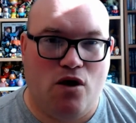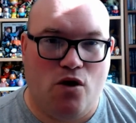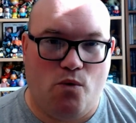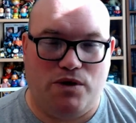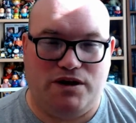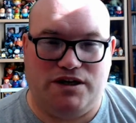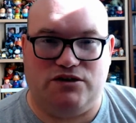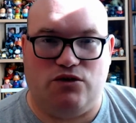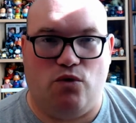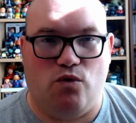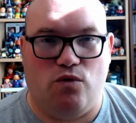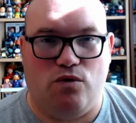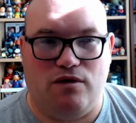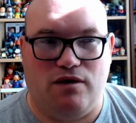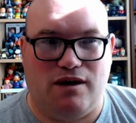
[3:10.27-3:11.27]
which is
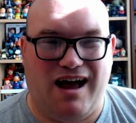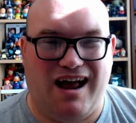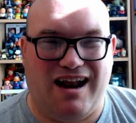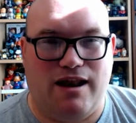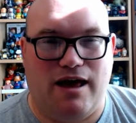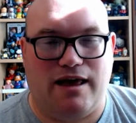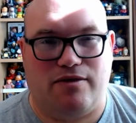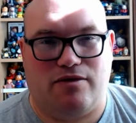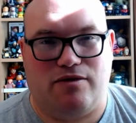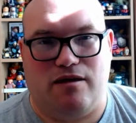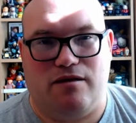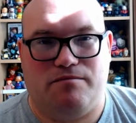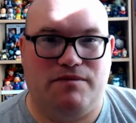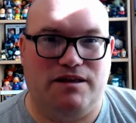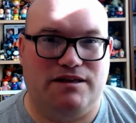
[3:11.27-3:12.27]
all kind of like
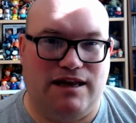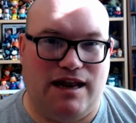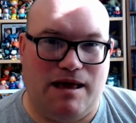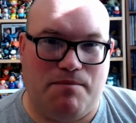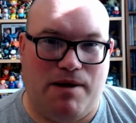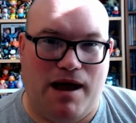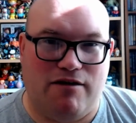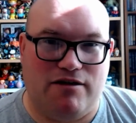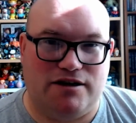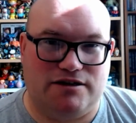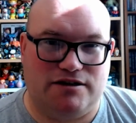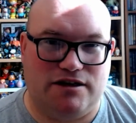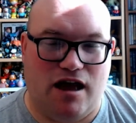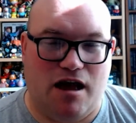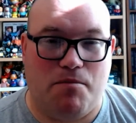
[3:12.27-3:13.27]
the Disneyland Paris,
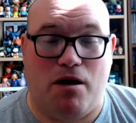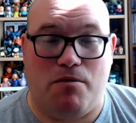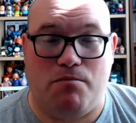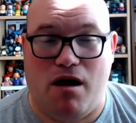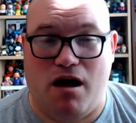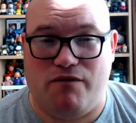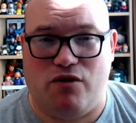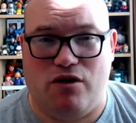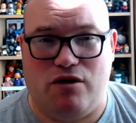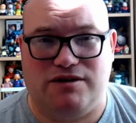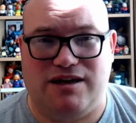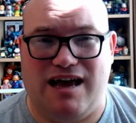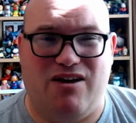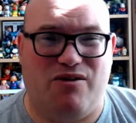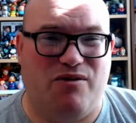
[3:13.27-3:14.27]
Marvel
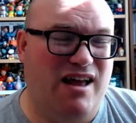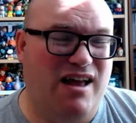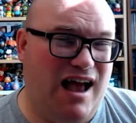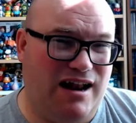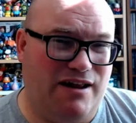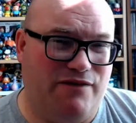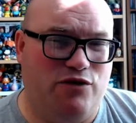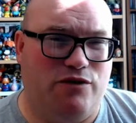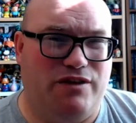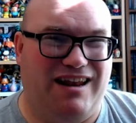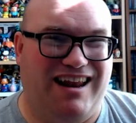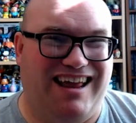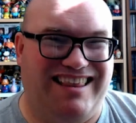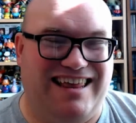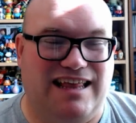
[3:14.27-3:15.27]
Hotel, and a few of the
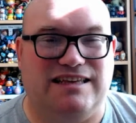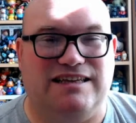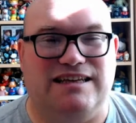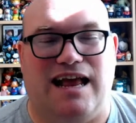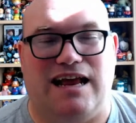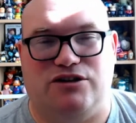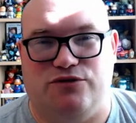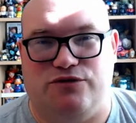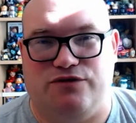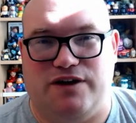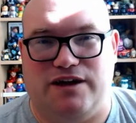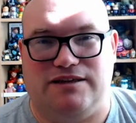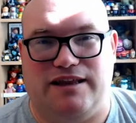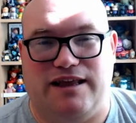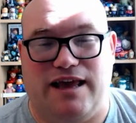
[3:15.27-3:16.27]
like the international
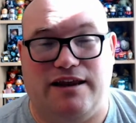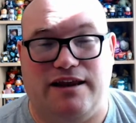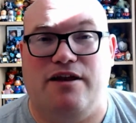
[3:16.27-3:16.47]
things at the end.